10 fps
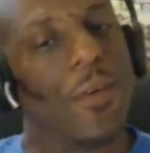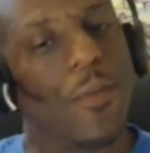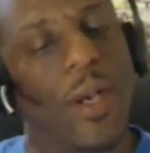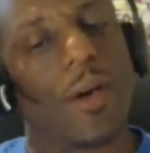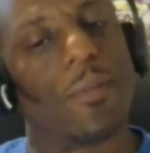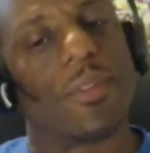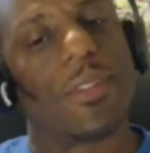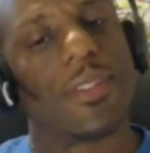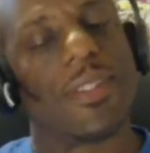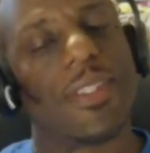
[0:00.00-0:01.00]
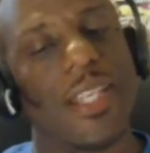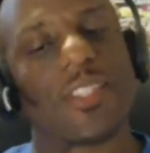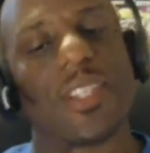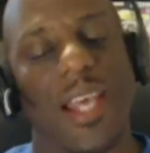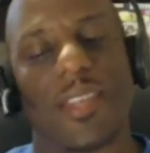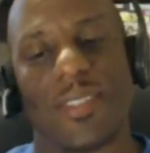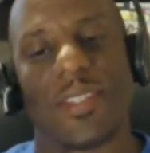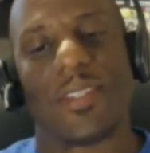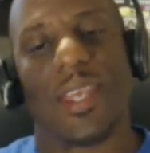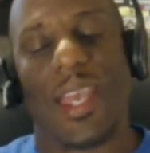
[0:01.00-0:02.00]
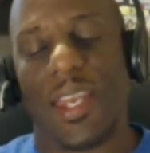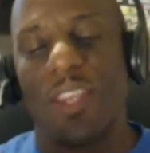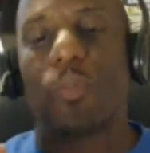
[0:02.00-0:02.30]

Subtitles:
Well, this lesson, and it's